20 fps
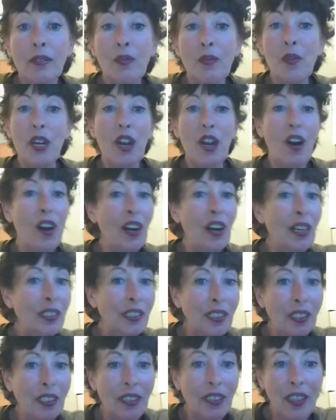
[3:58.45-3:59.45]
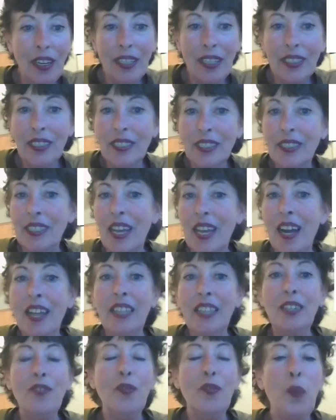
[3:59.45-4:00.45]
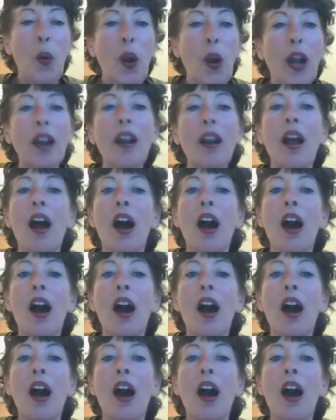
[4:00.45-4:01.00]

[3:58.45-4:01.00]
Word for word: We are a salon designed for